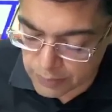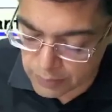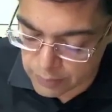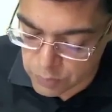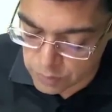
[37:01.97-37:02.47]
in
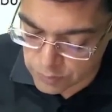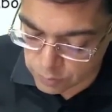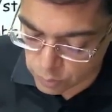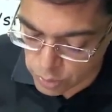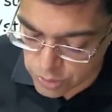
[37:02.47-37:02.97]
terms of the
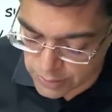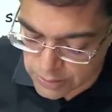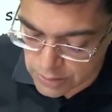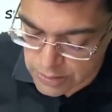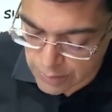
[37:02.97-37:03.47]
most
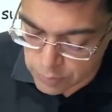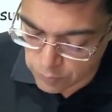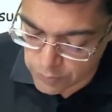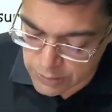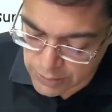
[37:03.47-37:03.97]
dangerous types
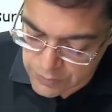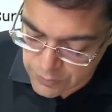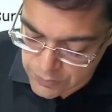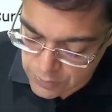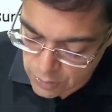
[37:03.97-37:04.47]
of
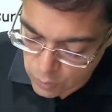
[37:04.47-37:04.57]
vegetations,